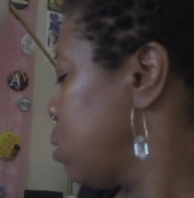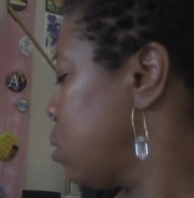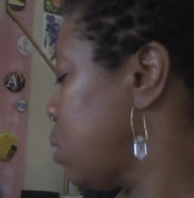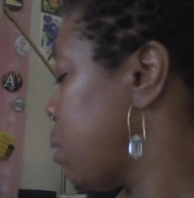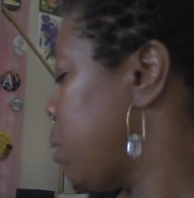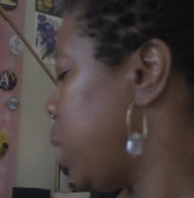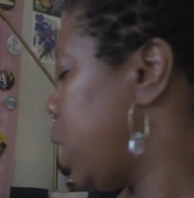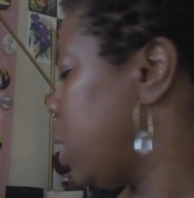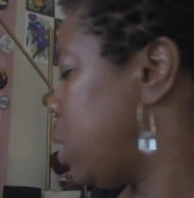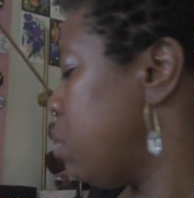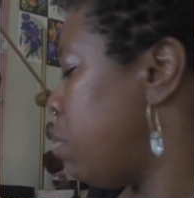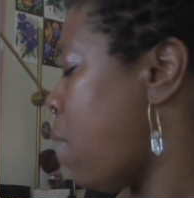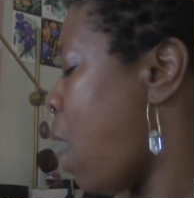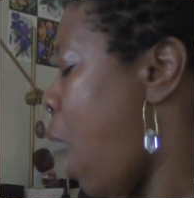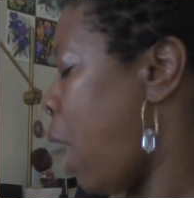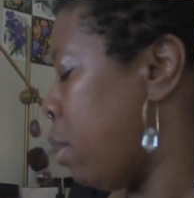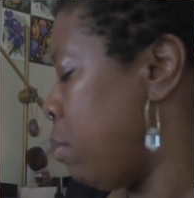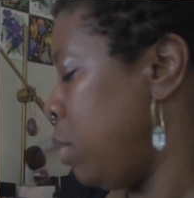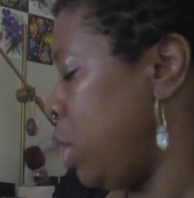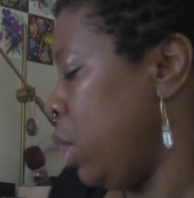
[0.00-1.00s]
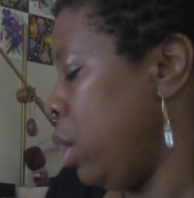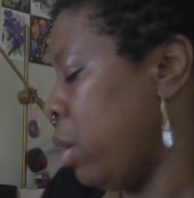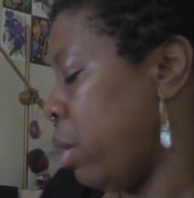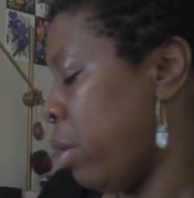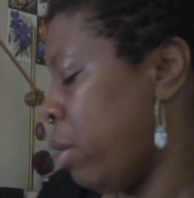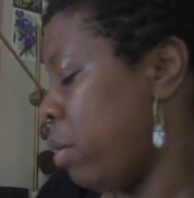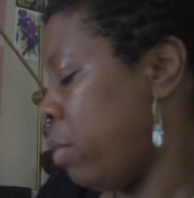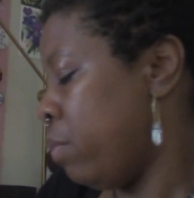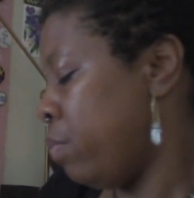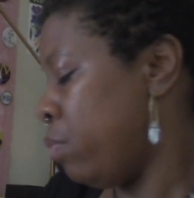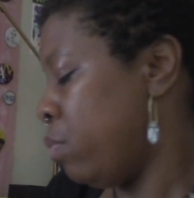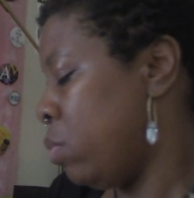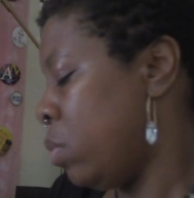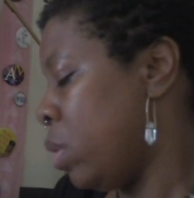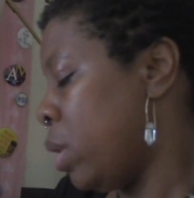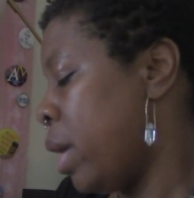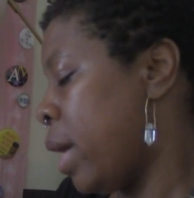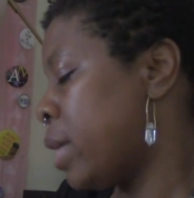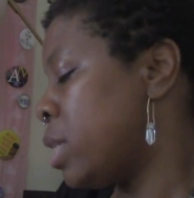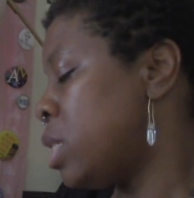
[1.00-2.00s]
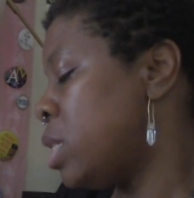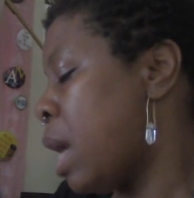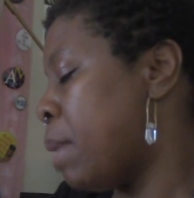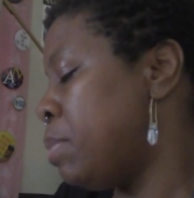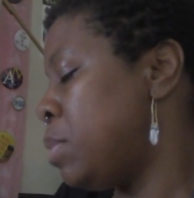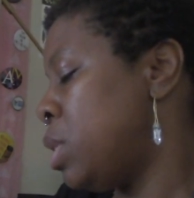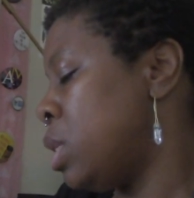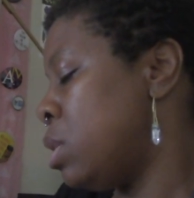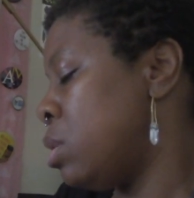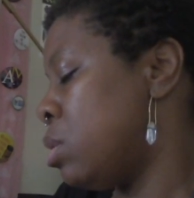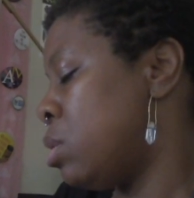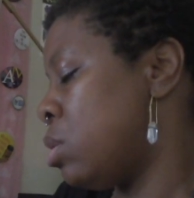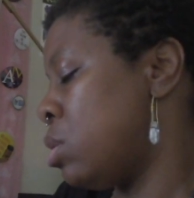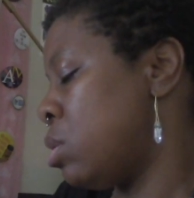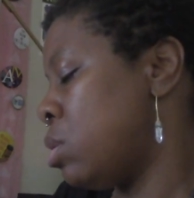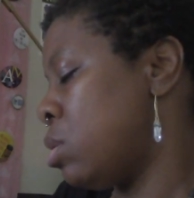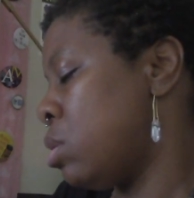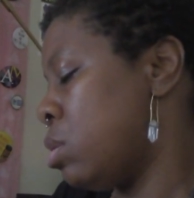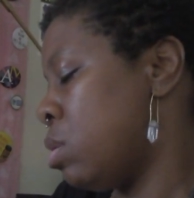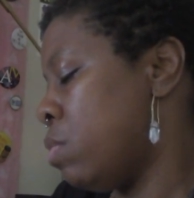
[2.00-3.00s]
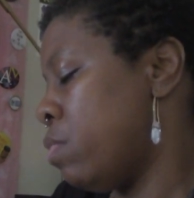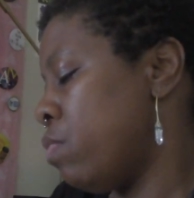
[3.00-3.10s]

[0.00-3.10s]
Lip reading: Look at the bottom here. Acceptance.